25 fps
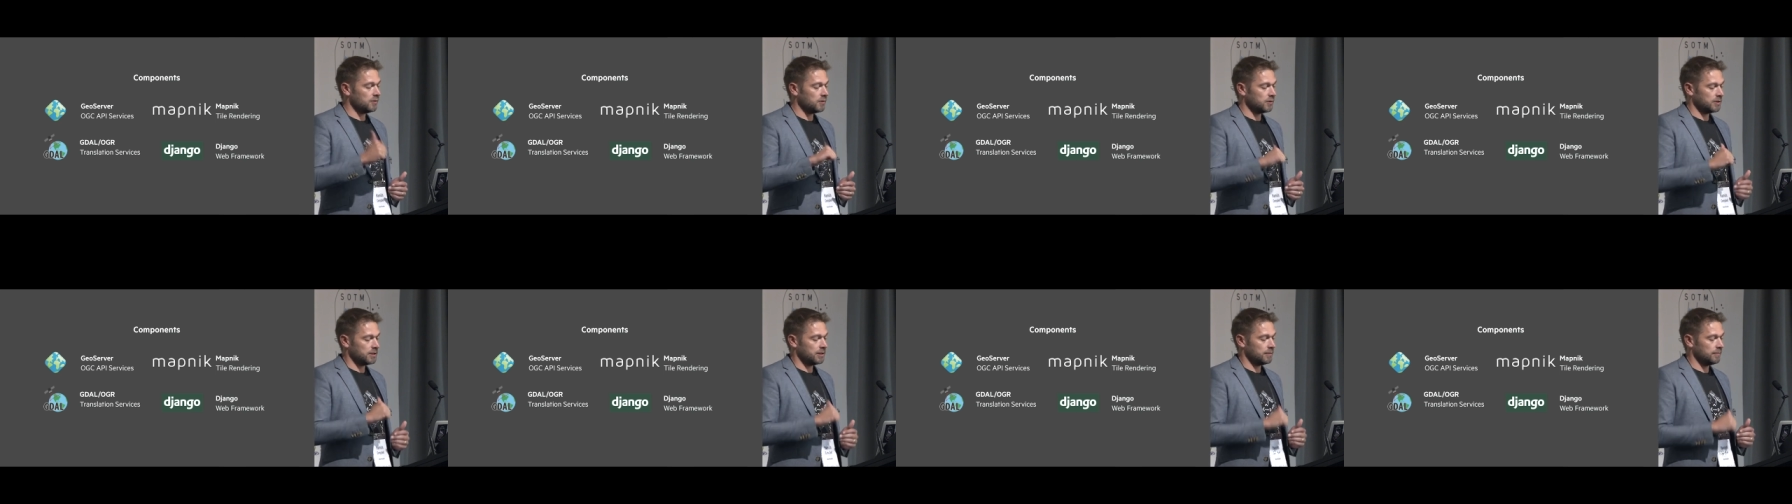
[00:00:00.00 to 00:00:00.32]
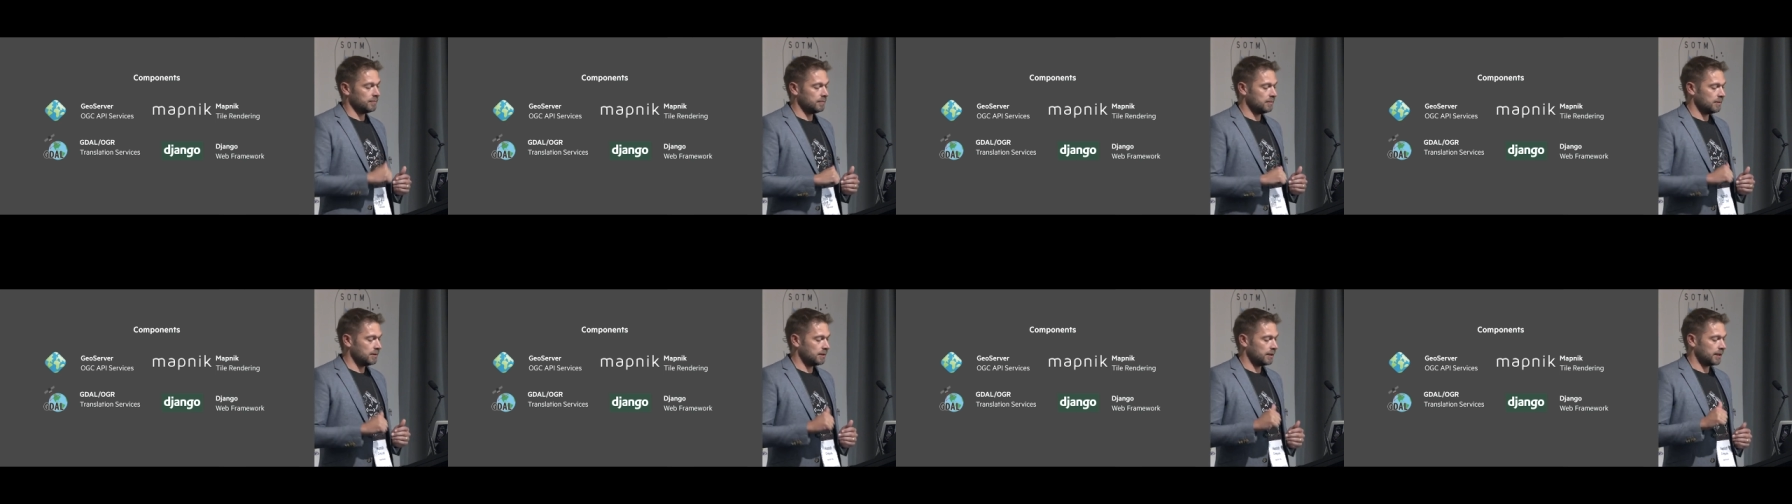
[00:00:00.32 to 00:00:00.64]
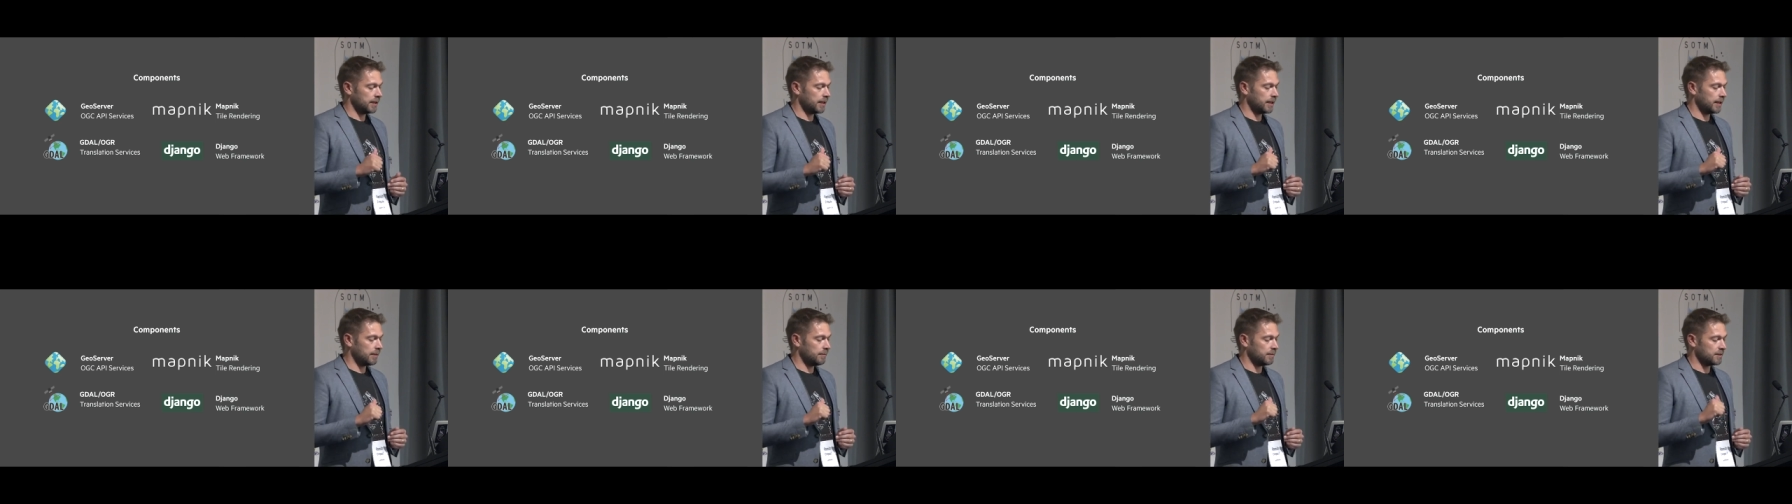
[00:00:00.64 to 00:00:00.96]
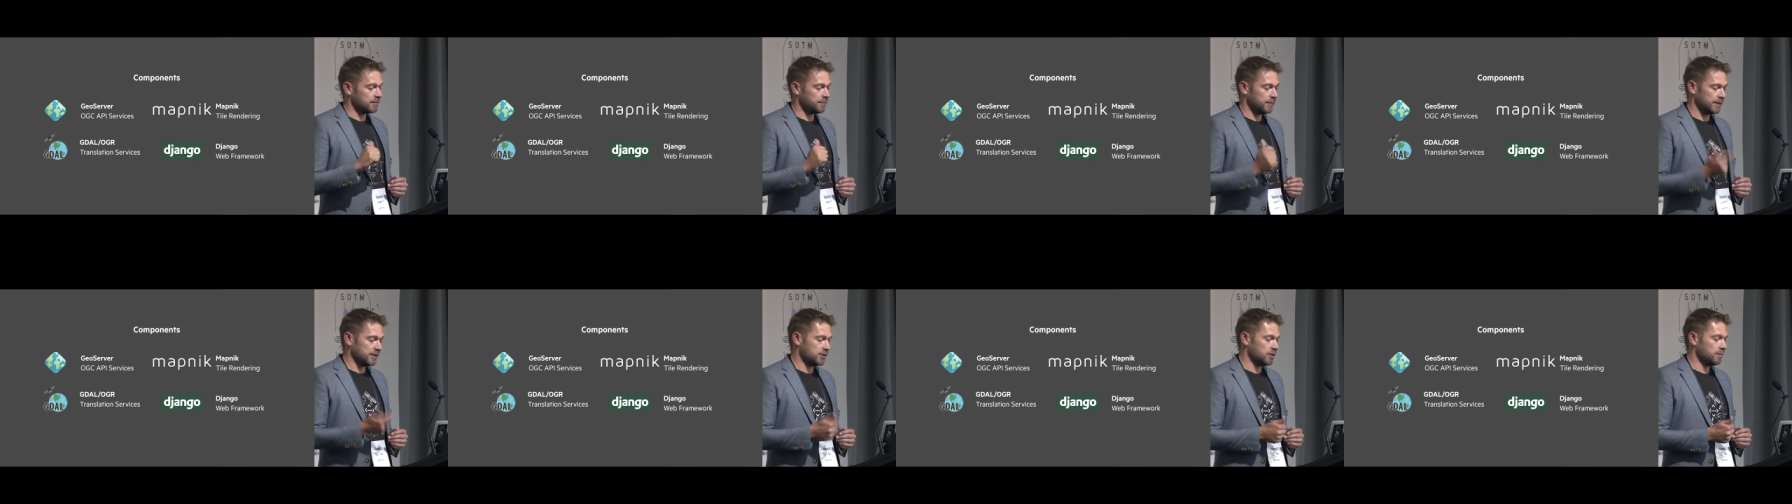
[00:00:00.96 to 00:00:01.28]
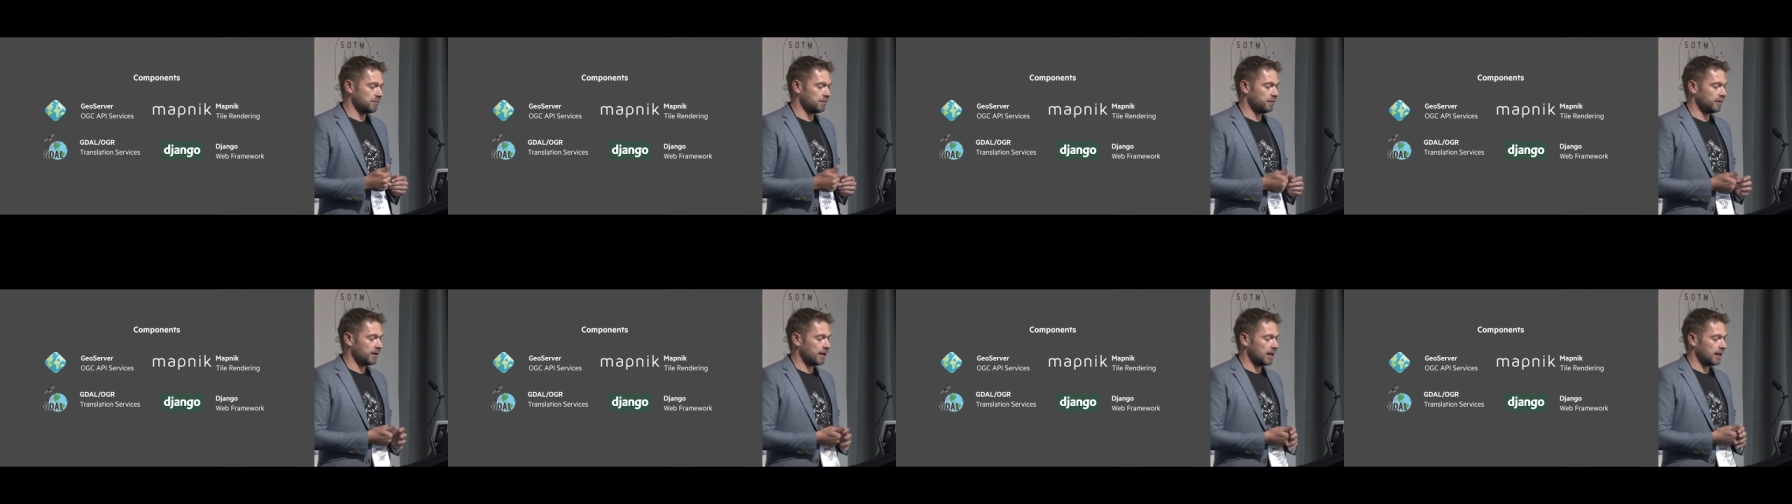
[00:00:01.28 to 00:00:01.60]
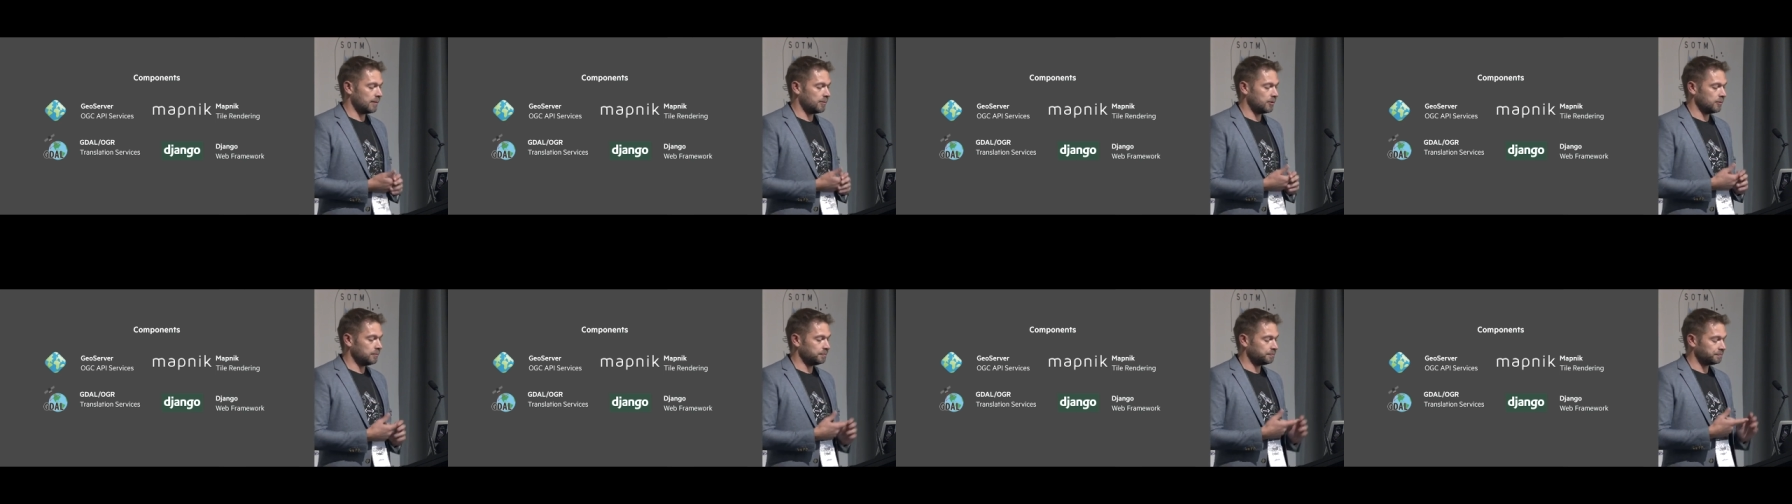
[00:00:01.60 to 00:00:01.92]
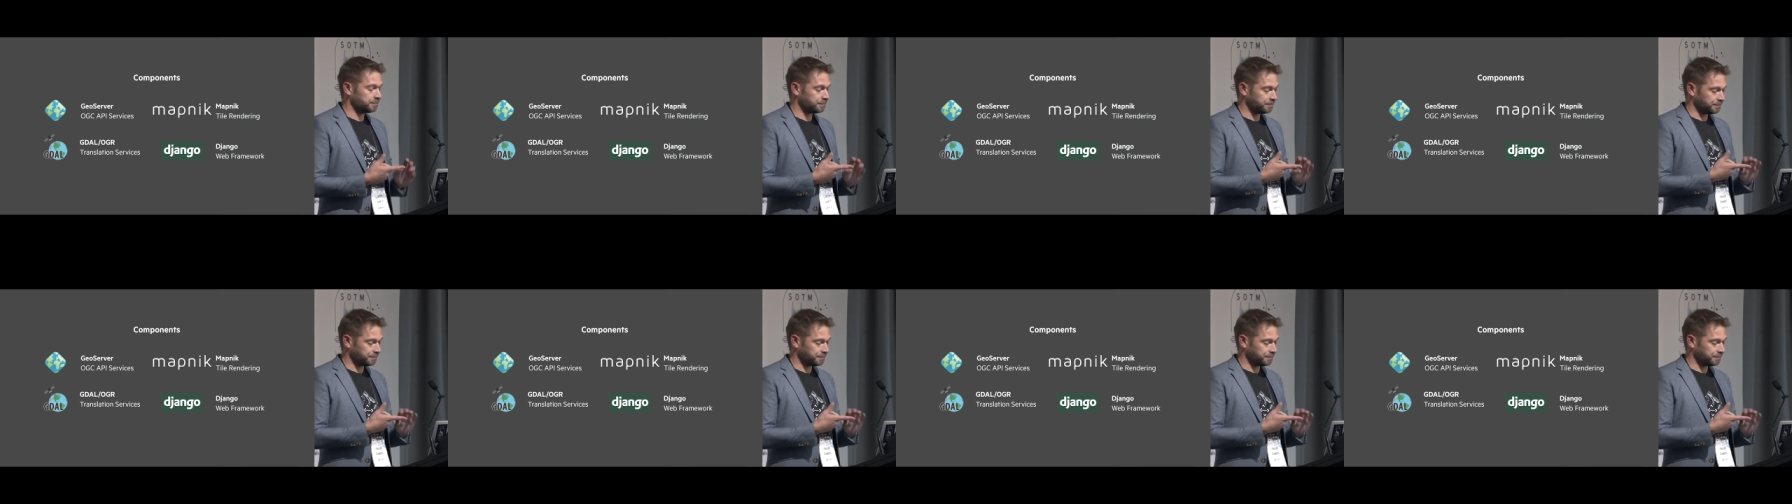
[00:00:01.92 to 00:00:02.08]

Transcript: awesome. it's been super reliable.